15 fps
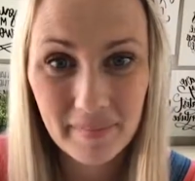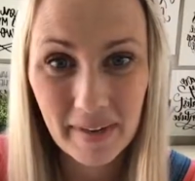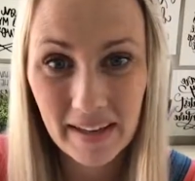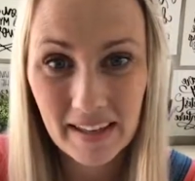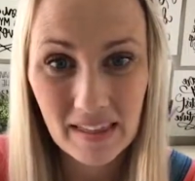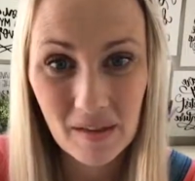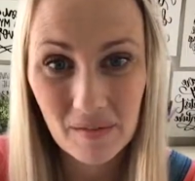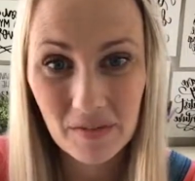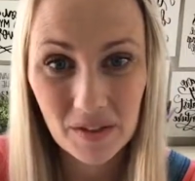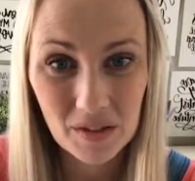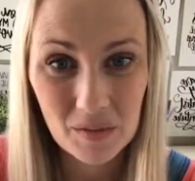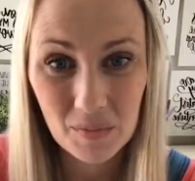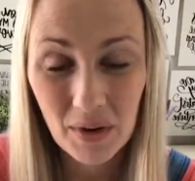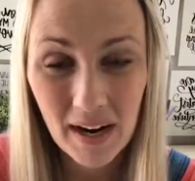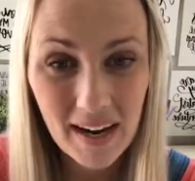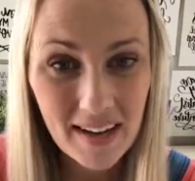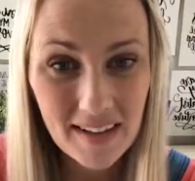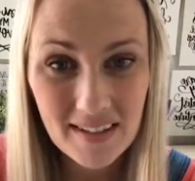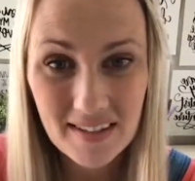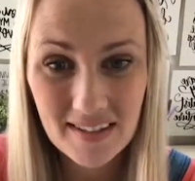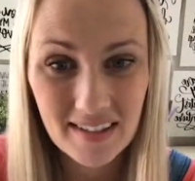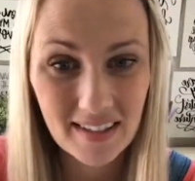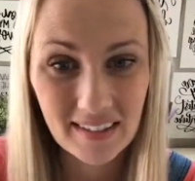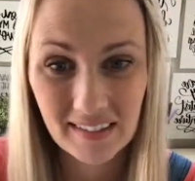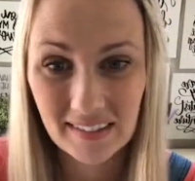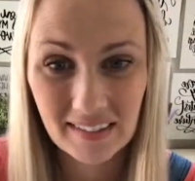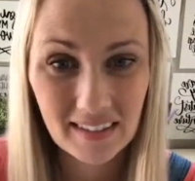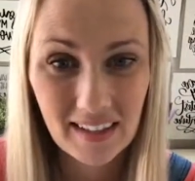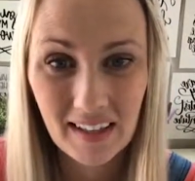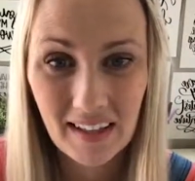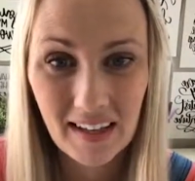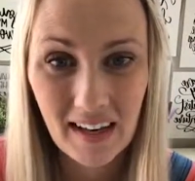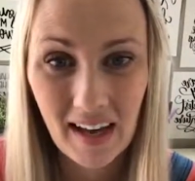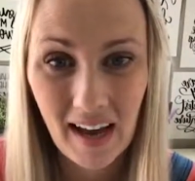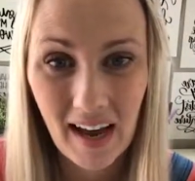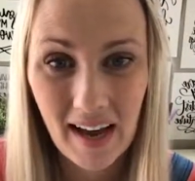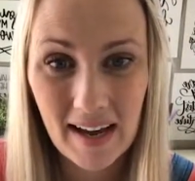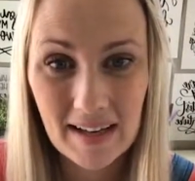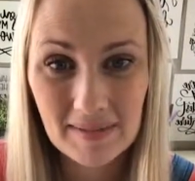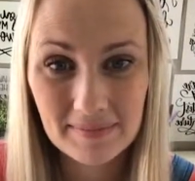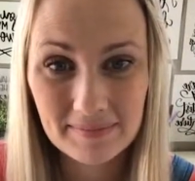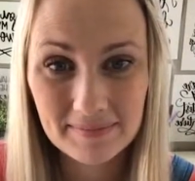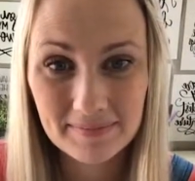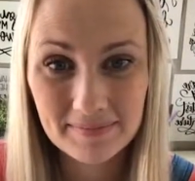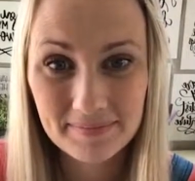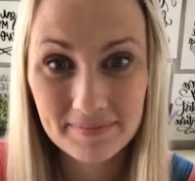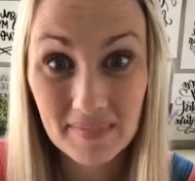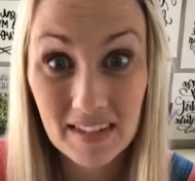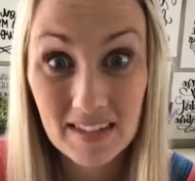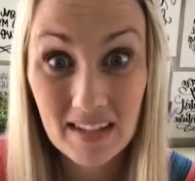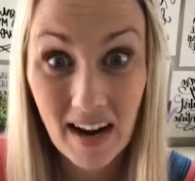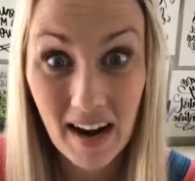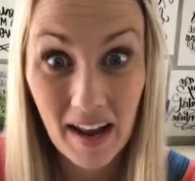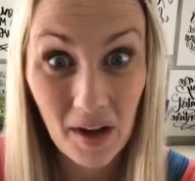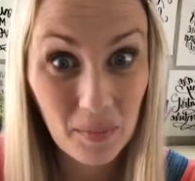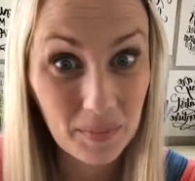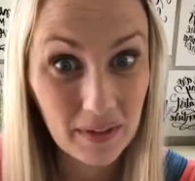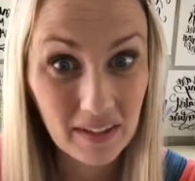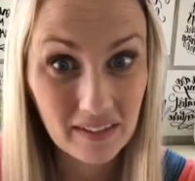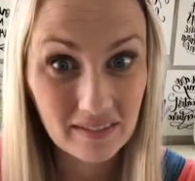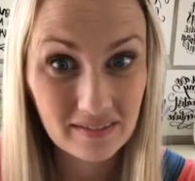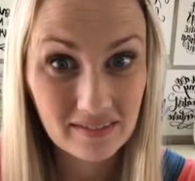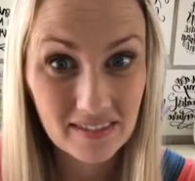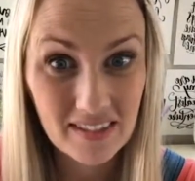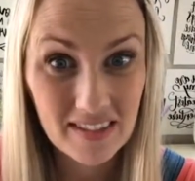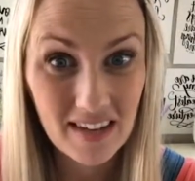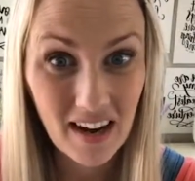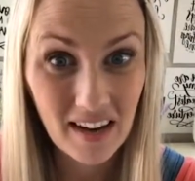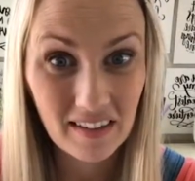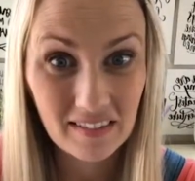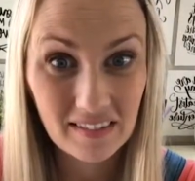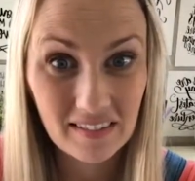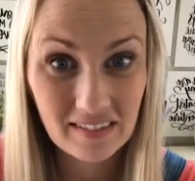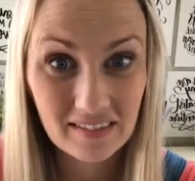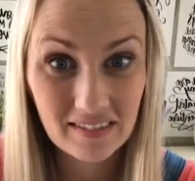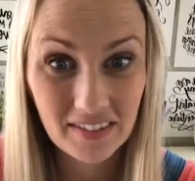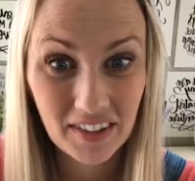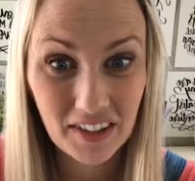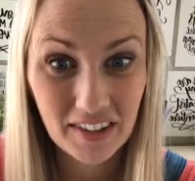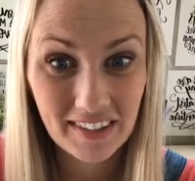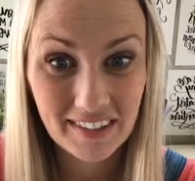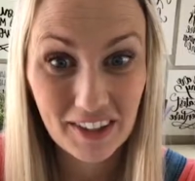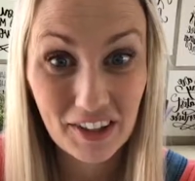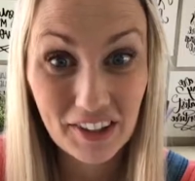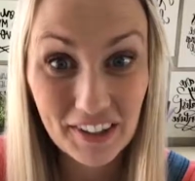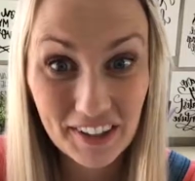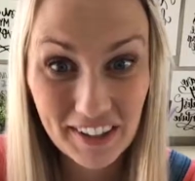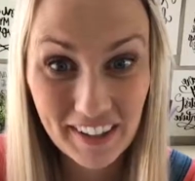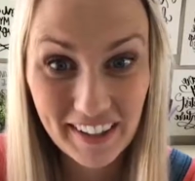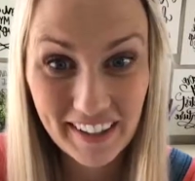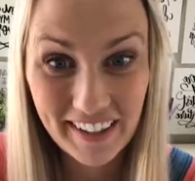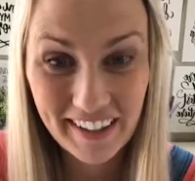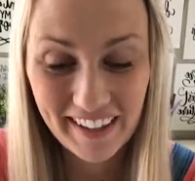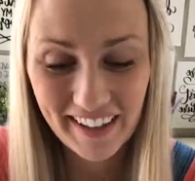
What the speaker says: making them feel depressed, and it's not helping. It's not feeling good.